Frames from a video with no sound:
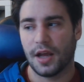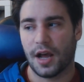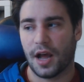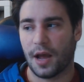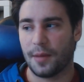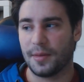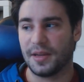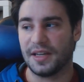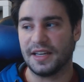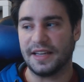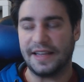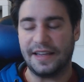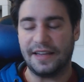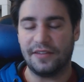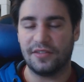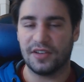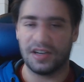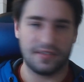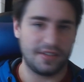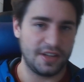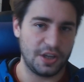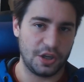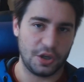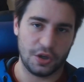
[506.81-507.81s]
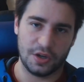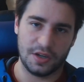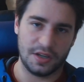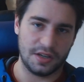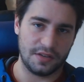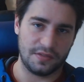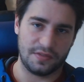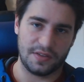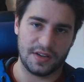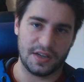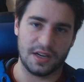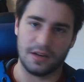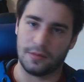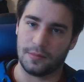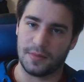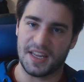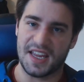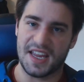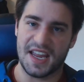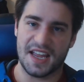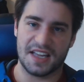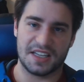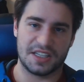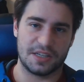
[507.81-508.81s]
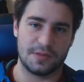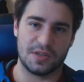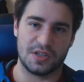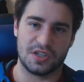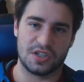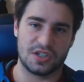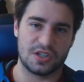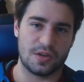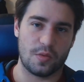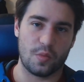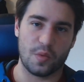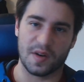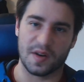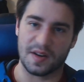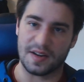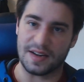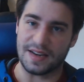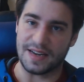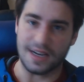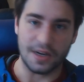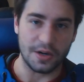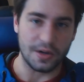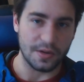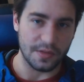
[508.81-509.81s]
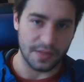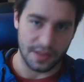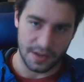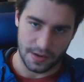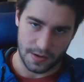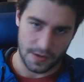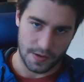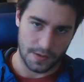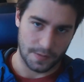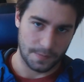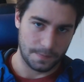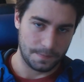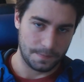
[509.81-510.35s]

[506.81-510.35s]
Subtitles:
Even if he couldn't defeat him, he has to be somewhere near there.